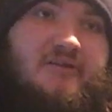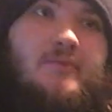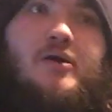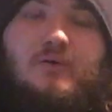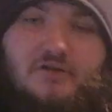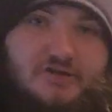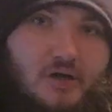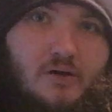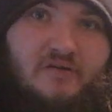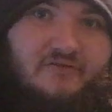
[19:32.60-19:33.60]
Samoa
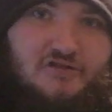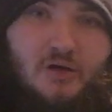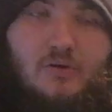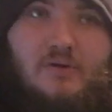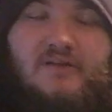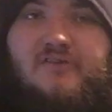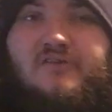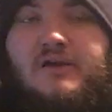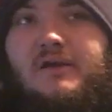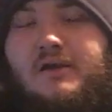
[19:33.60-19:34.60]
Joe if Joe
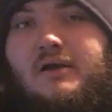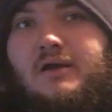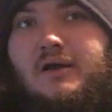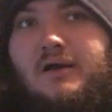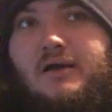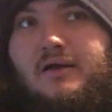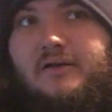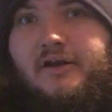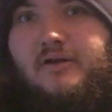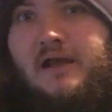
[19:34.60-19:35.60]
is
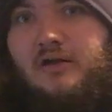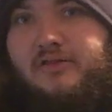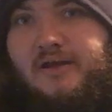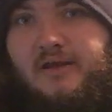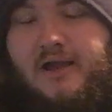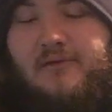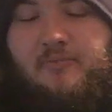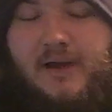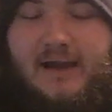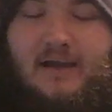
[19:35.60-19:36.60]
healthy to
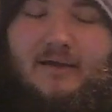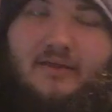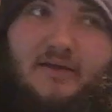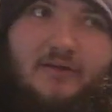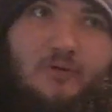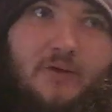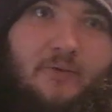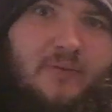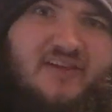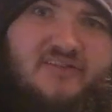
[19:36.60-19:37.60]
come back. I think it'd
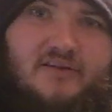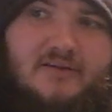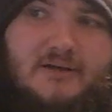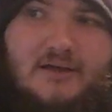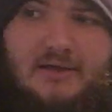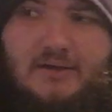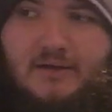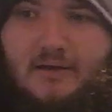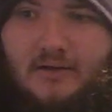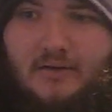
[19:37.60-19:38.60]
probably be best to
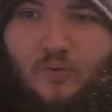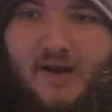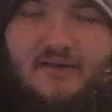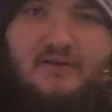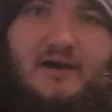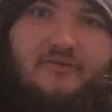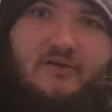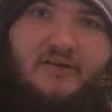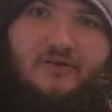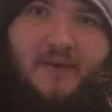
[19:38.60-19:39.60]
wait until
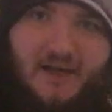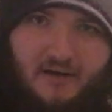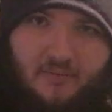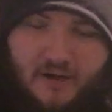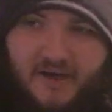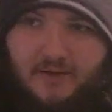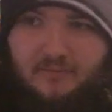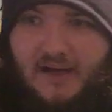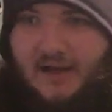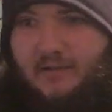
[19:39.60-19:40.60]
after WrestleMania to bring
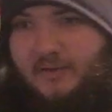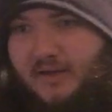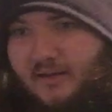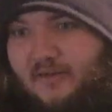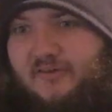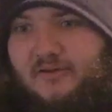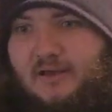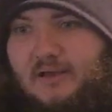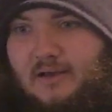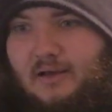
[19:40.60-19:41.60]
him back, because
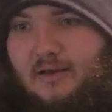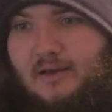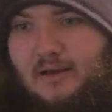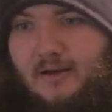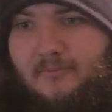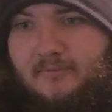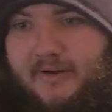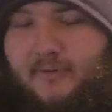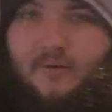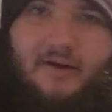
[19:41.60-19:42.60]

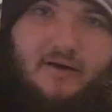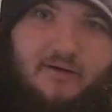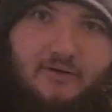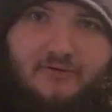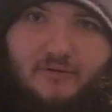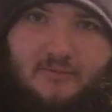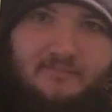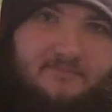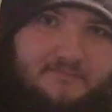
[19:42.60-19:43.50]
what are you going to do for him?